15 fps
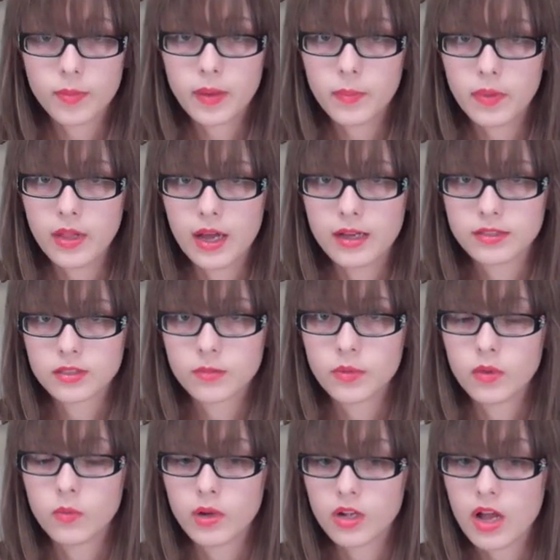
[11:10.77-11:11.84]
of people ask
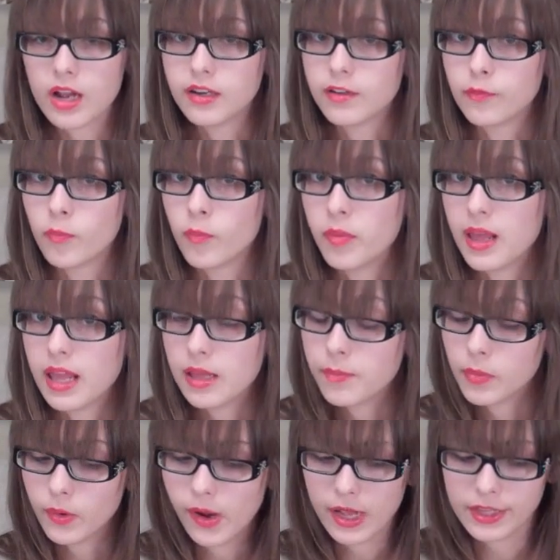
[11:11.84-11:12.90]
me what kind of
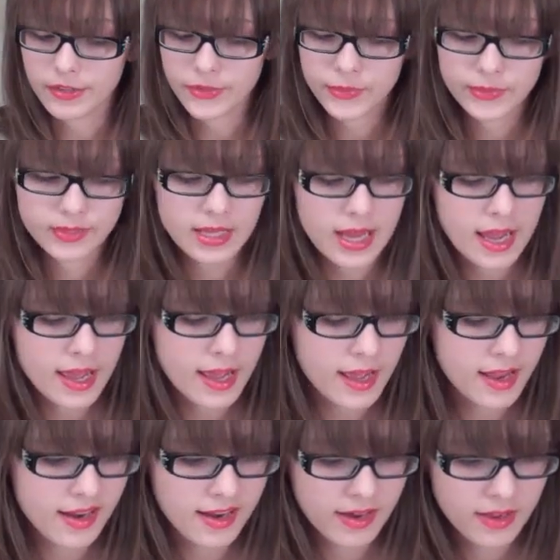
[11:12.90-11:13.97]
paper I use,
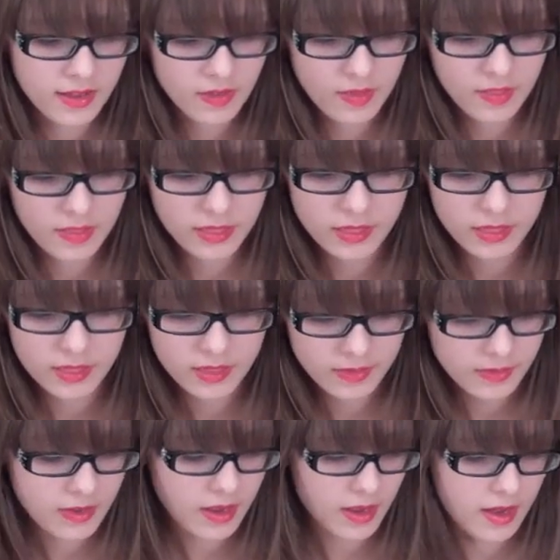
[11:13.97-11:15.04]
and
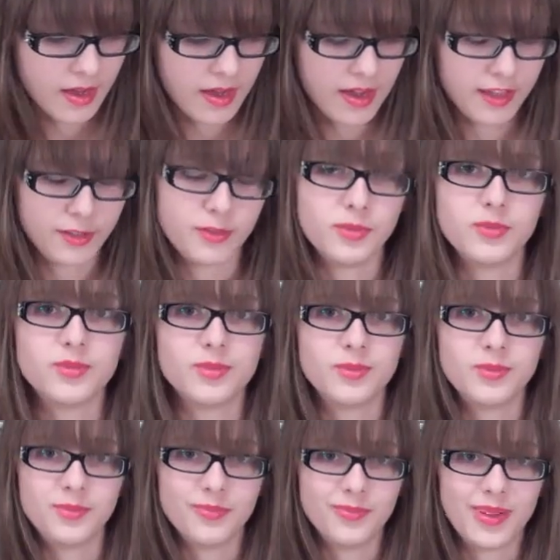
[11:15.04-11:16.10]
I use
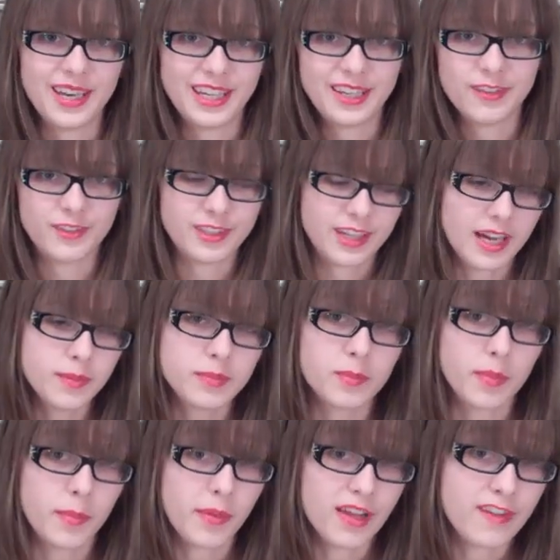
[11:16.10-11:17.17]
many different types,
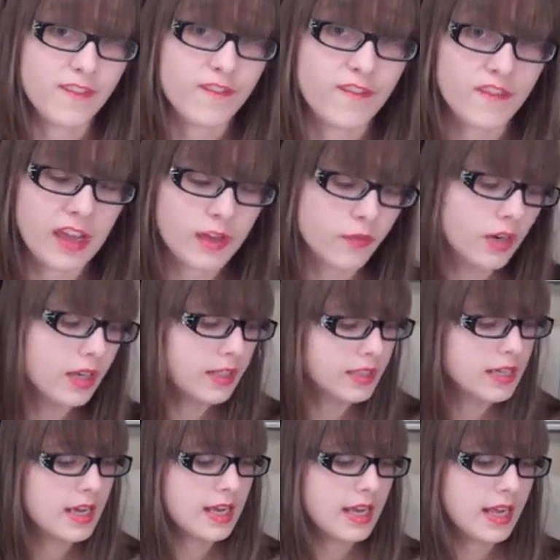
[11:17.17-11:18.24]
but my favorite
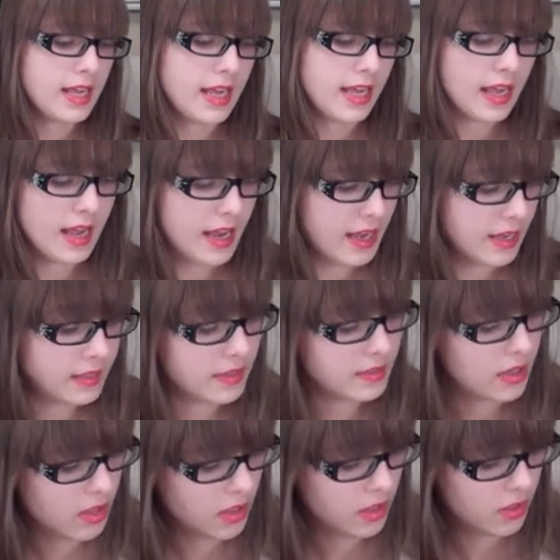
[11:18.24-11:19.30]

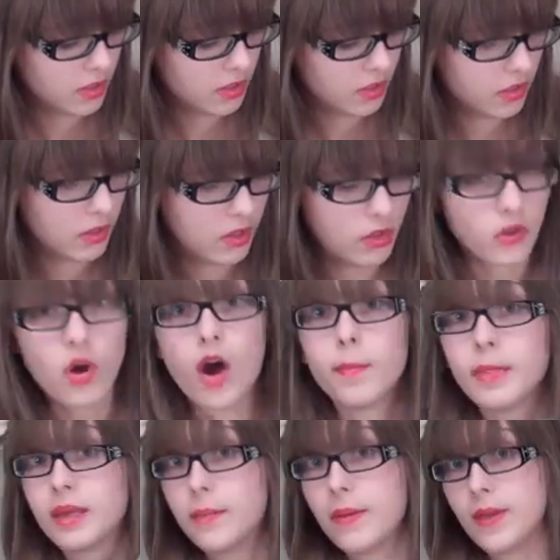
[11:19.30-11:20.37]
is the
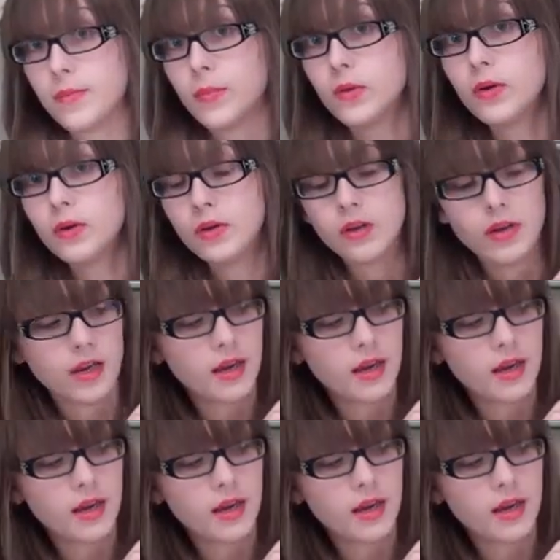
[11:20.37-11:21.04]
Copic Paper,